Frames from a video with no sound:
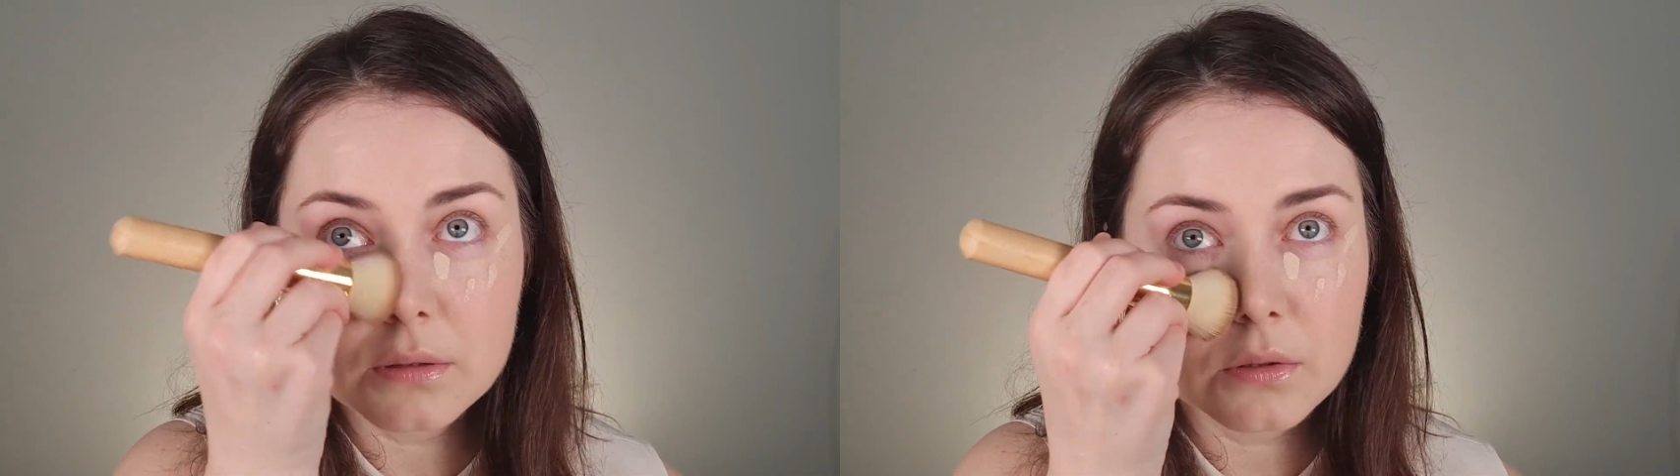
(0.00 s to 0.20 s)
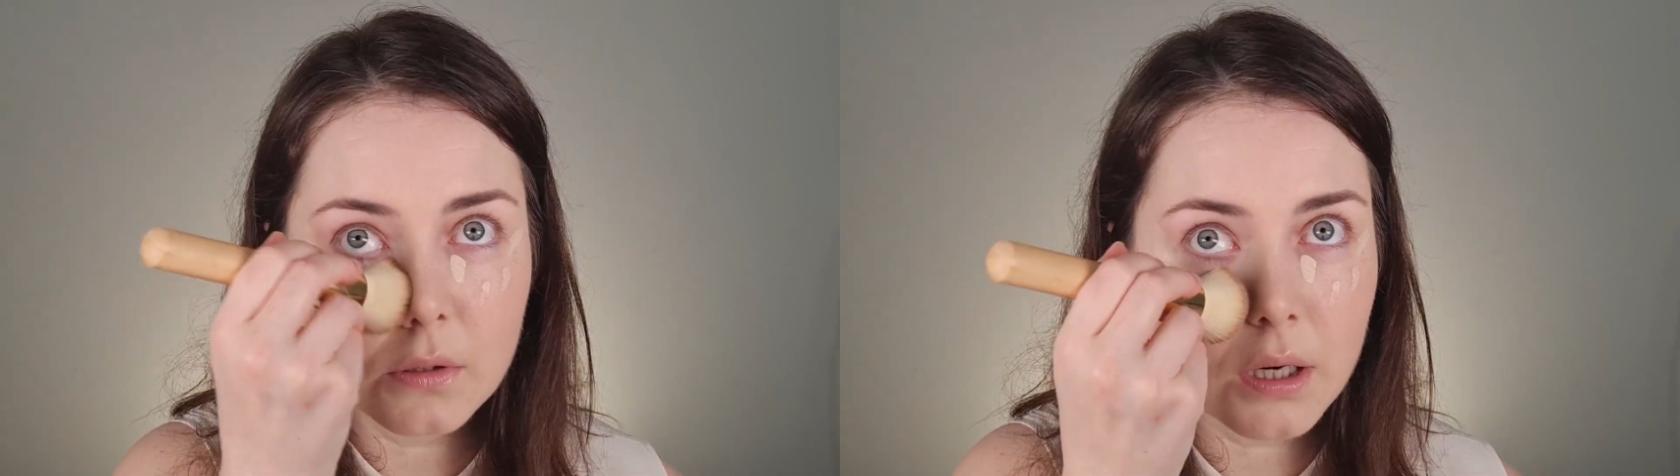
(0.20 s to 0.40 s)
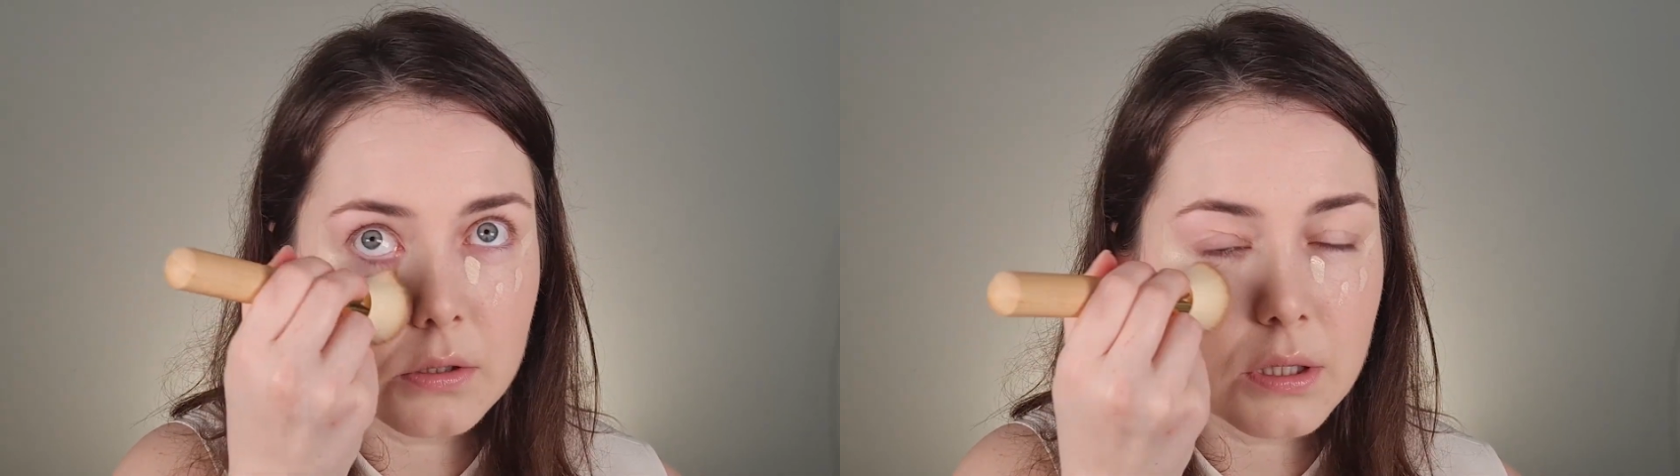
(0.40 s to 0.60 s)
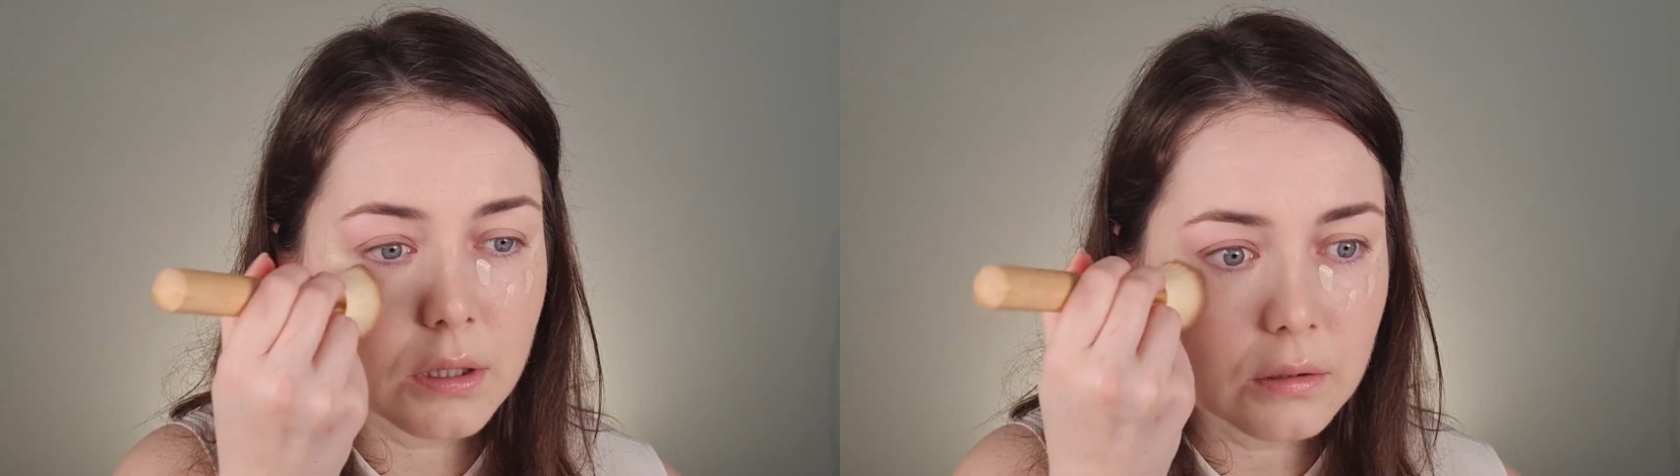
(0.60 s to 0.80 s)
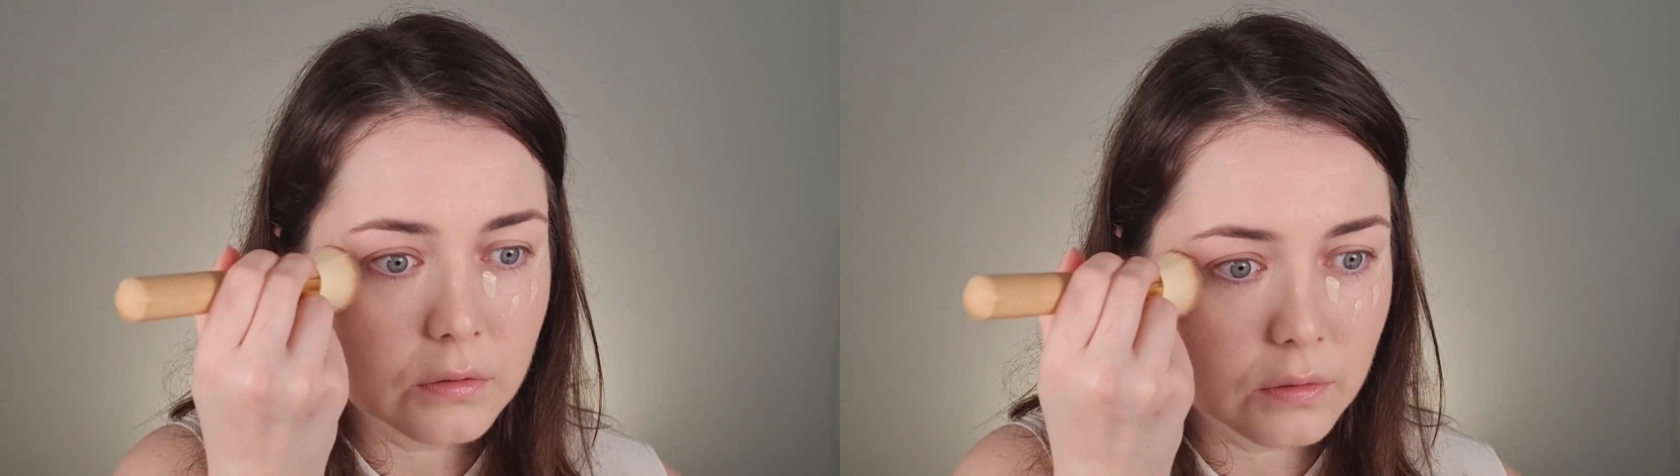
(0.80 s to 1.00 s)
took our
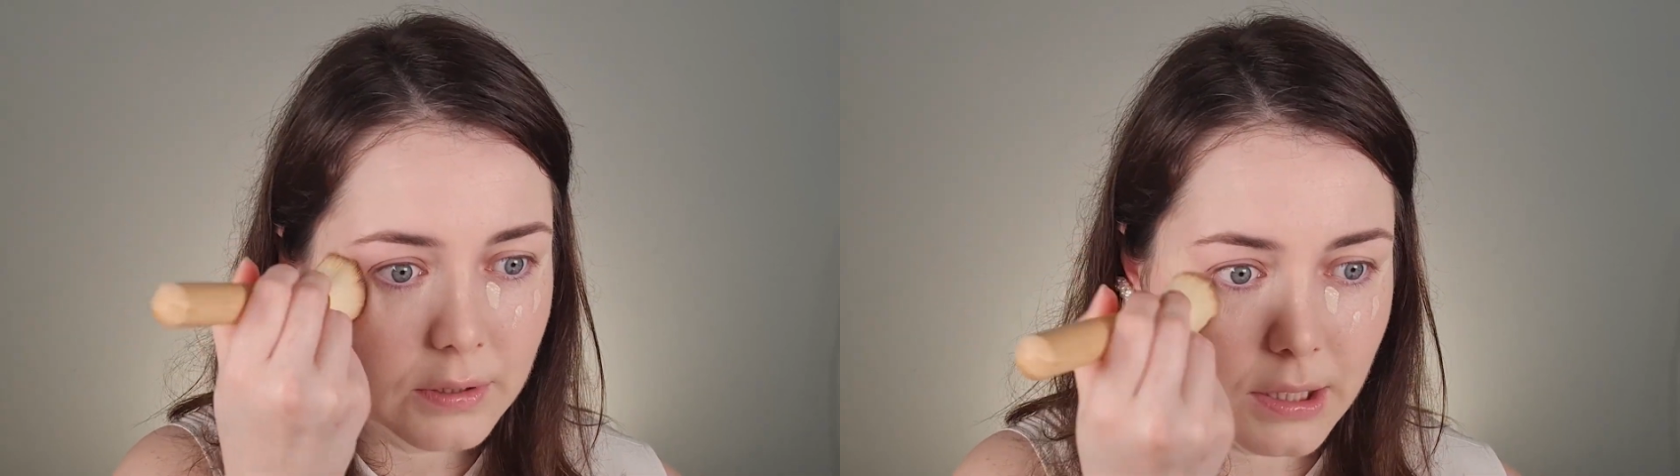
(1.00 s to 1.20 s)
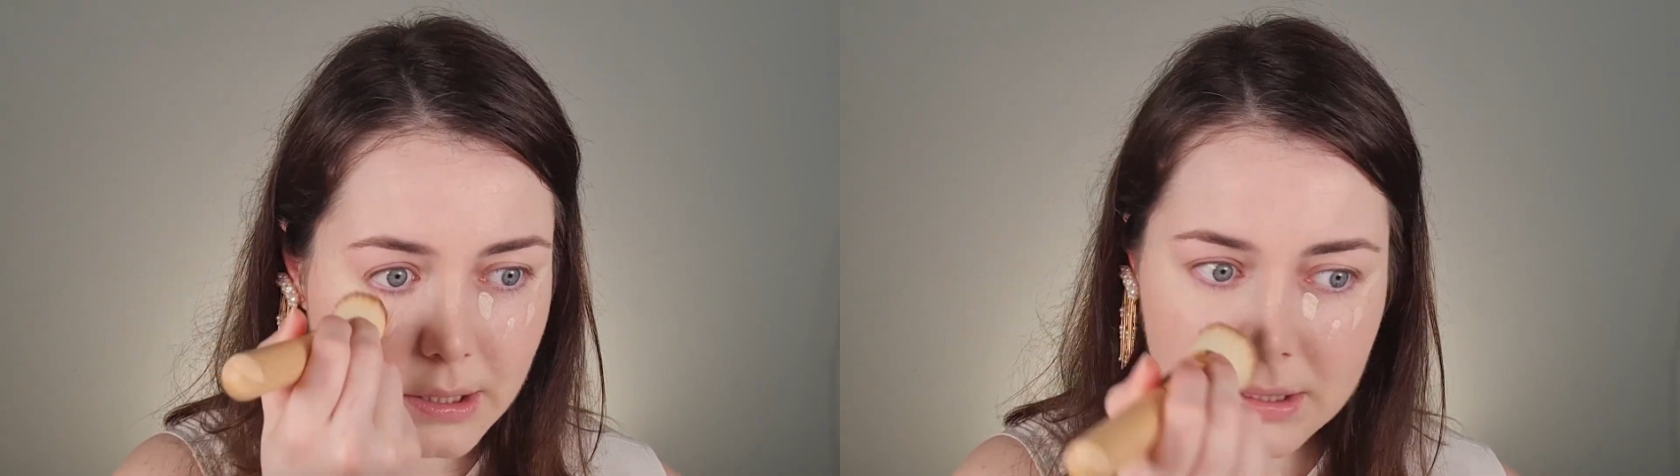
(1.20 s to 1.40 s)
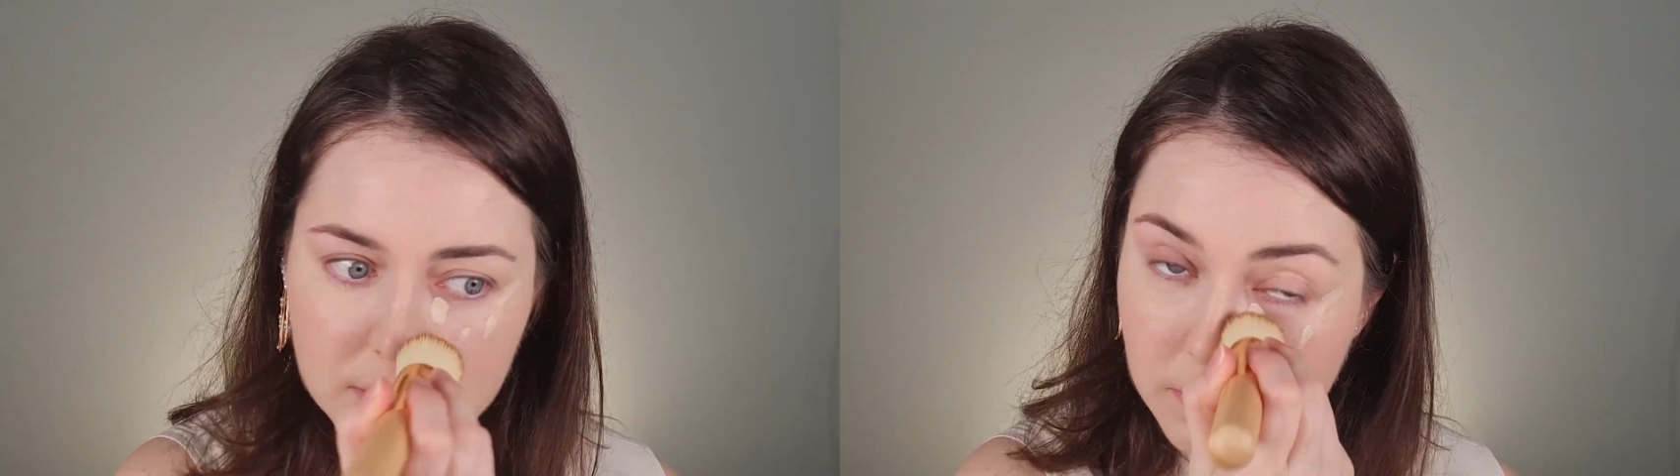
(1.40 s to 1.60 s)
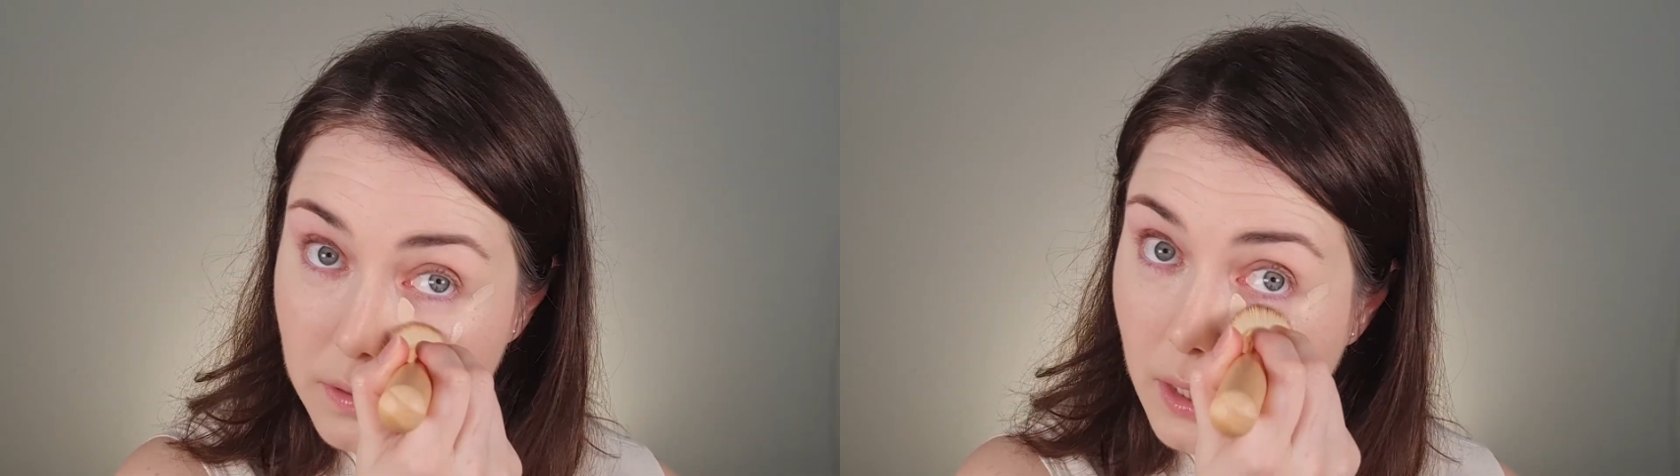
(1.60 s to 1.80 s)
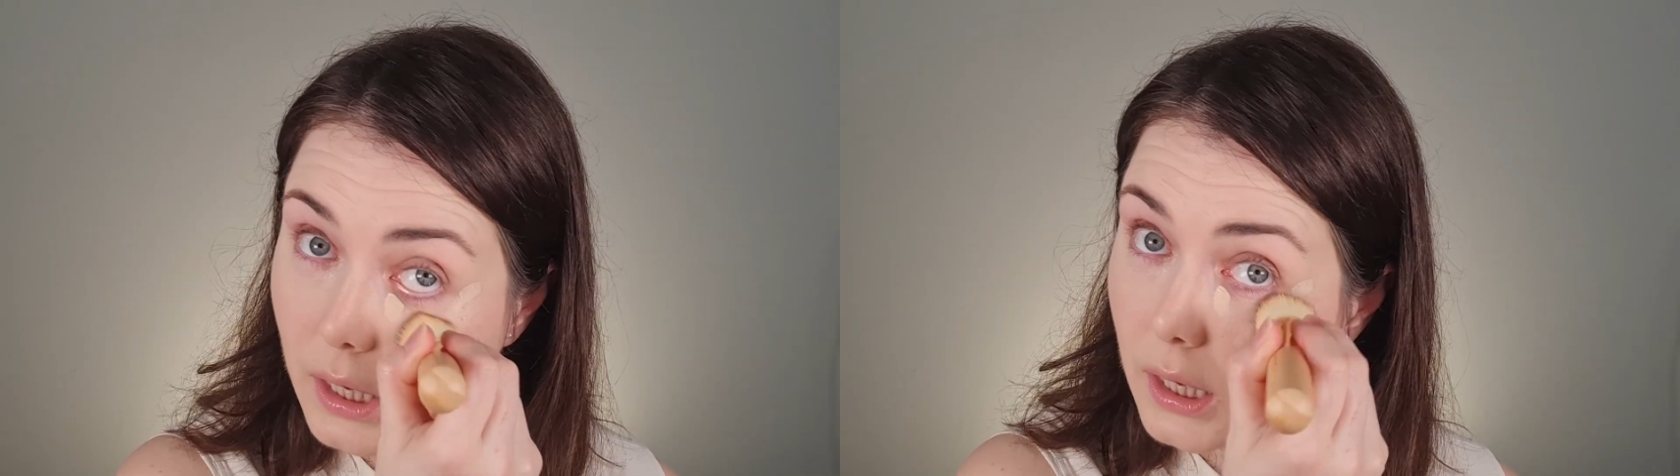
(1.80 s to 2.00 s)
son to tennis
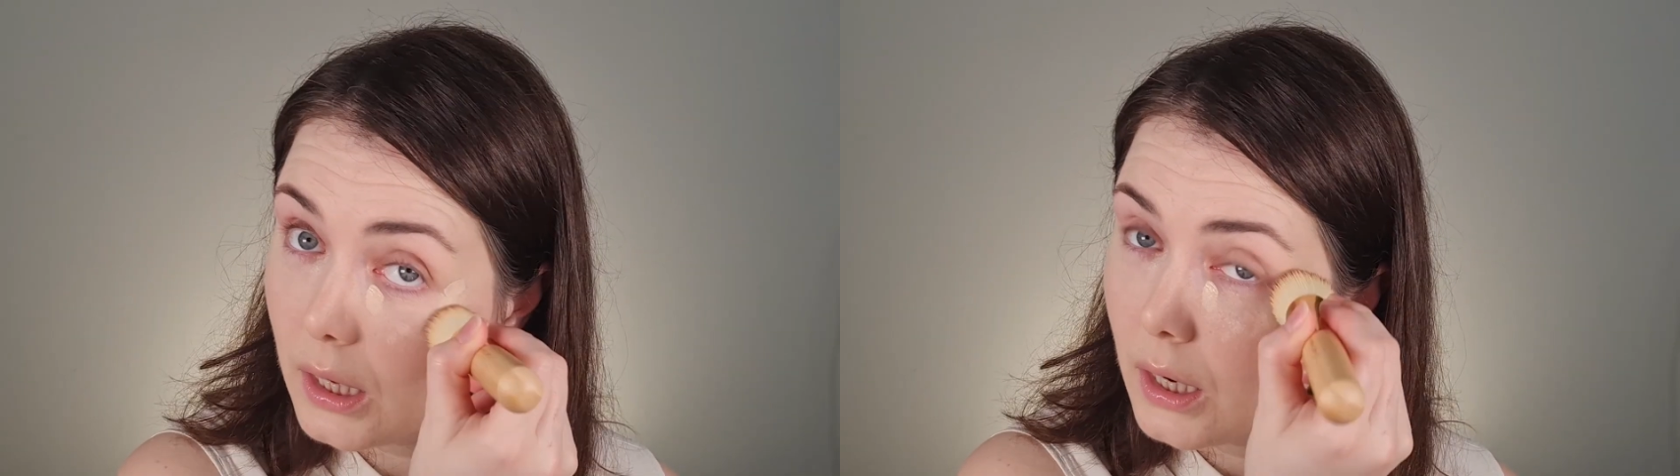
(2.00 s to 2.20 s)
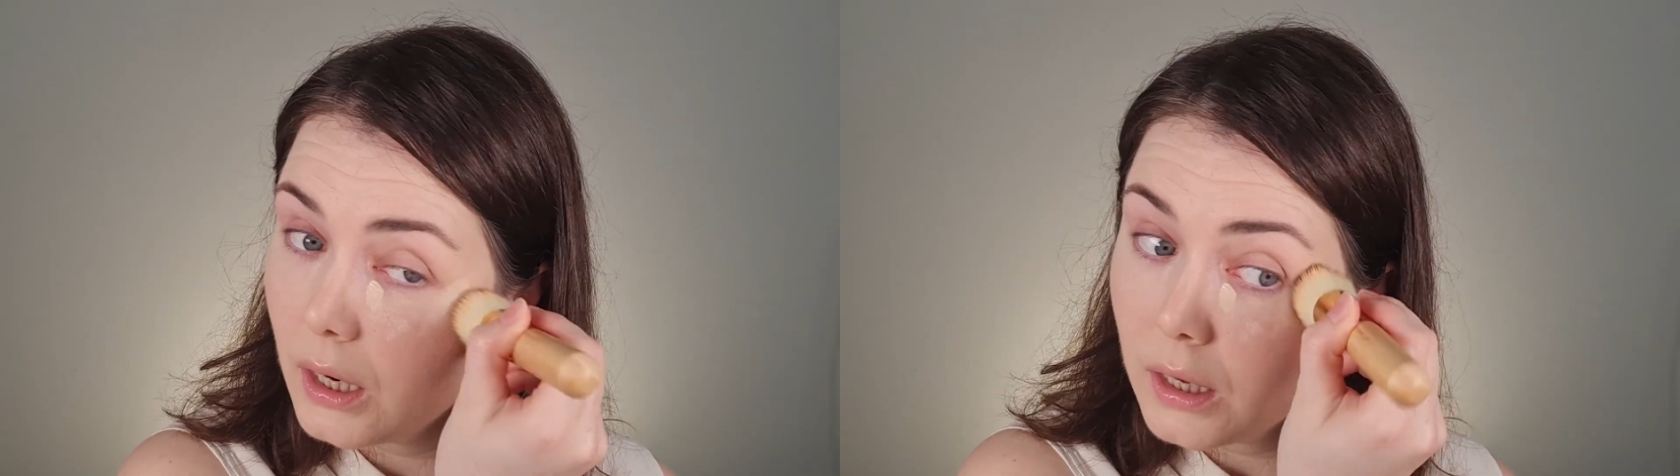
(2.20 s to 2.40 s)
today,